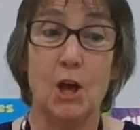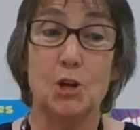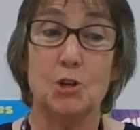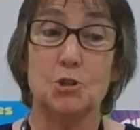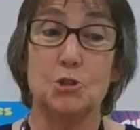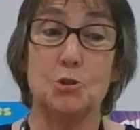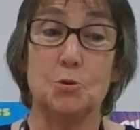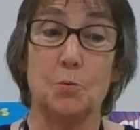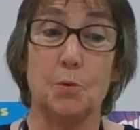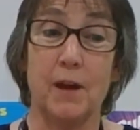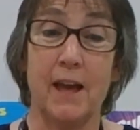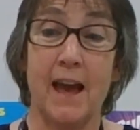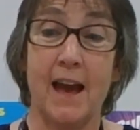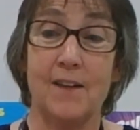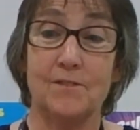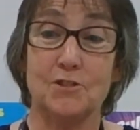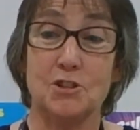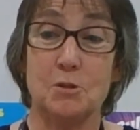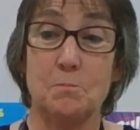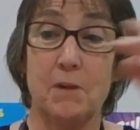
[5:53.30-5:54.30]
Do we
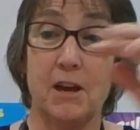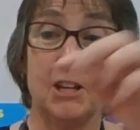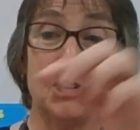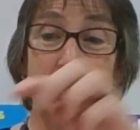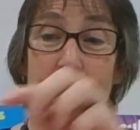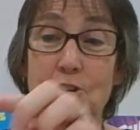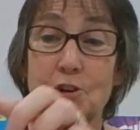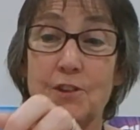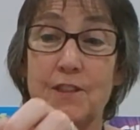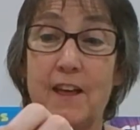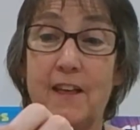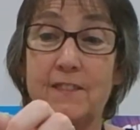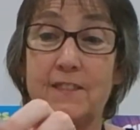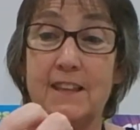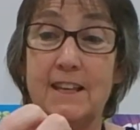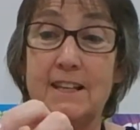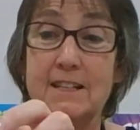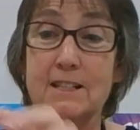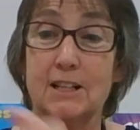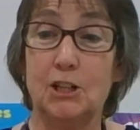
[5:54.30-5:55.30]
have to make sure that
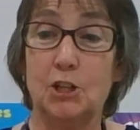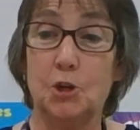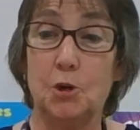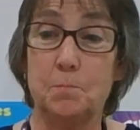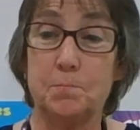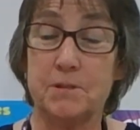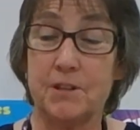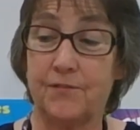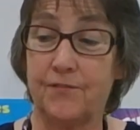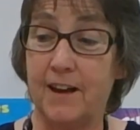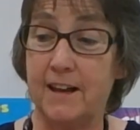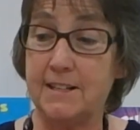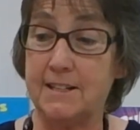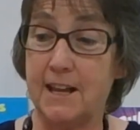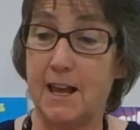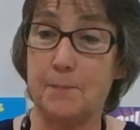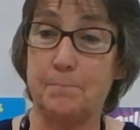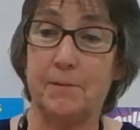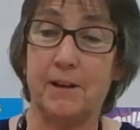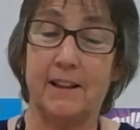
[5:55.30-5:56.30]
these loops, if I
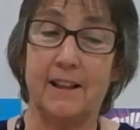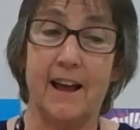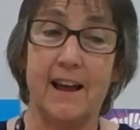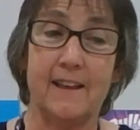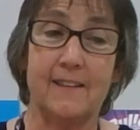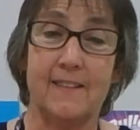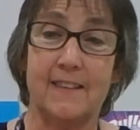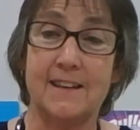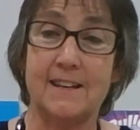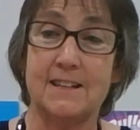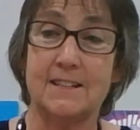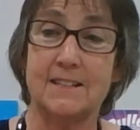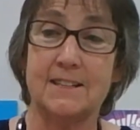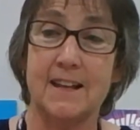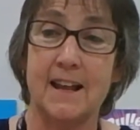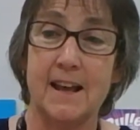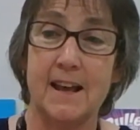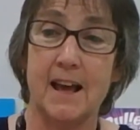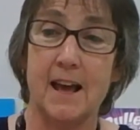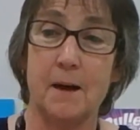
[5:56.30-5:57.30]
tape it like this,
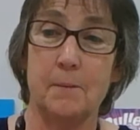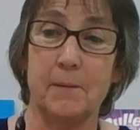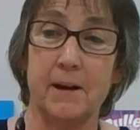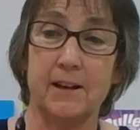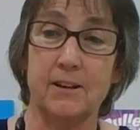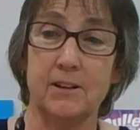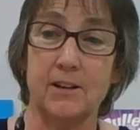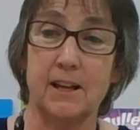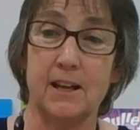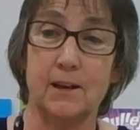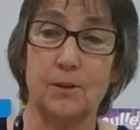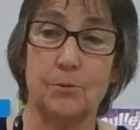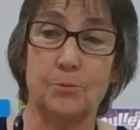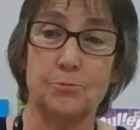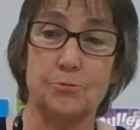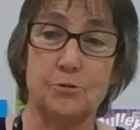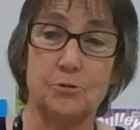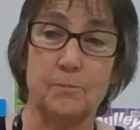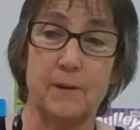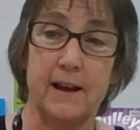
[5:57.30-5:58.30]
am I gonna get
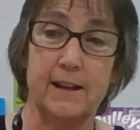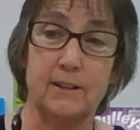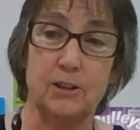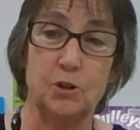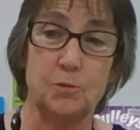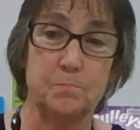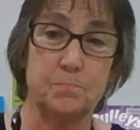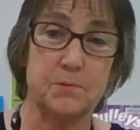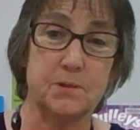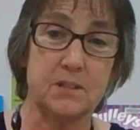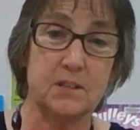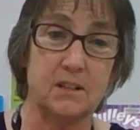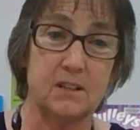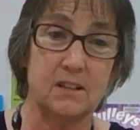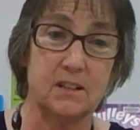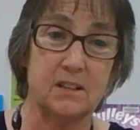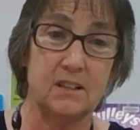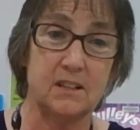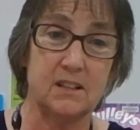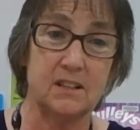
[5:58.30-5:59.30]
through my loops?
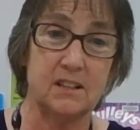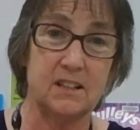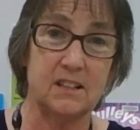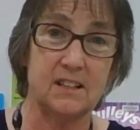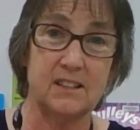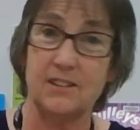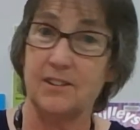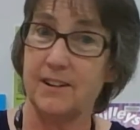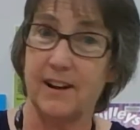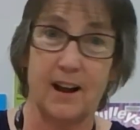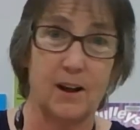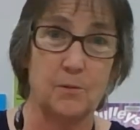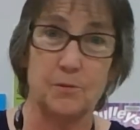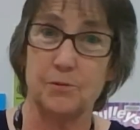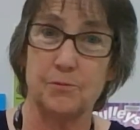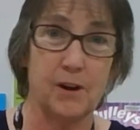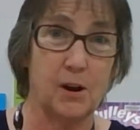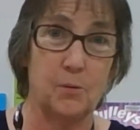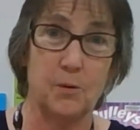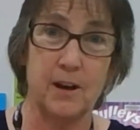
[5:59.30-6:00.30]
They're not coming
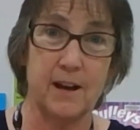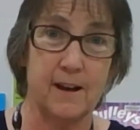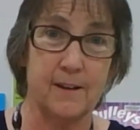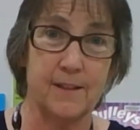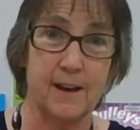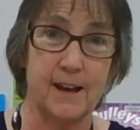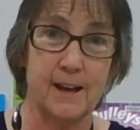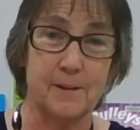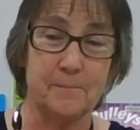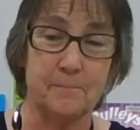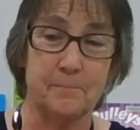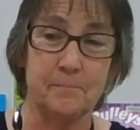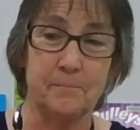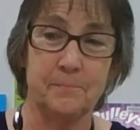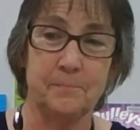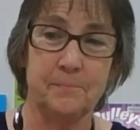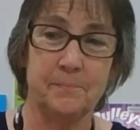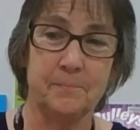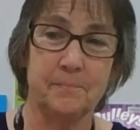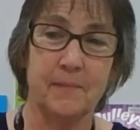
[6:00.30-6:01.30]
the right way, are they?
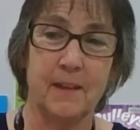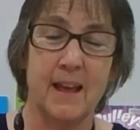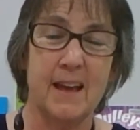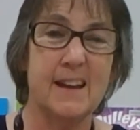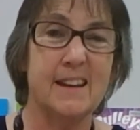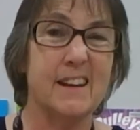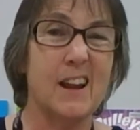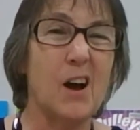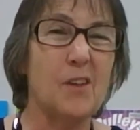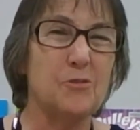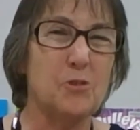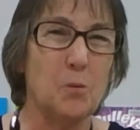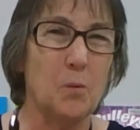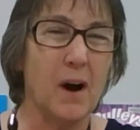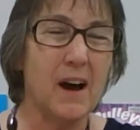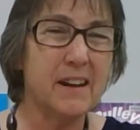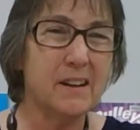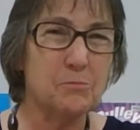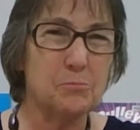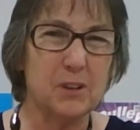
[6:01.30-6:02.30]
Now, if you
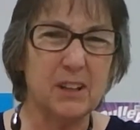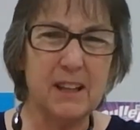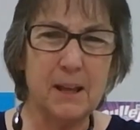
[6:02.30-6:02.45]
want to really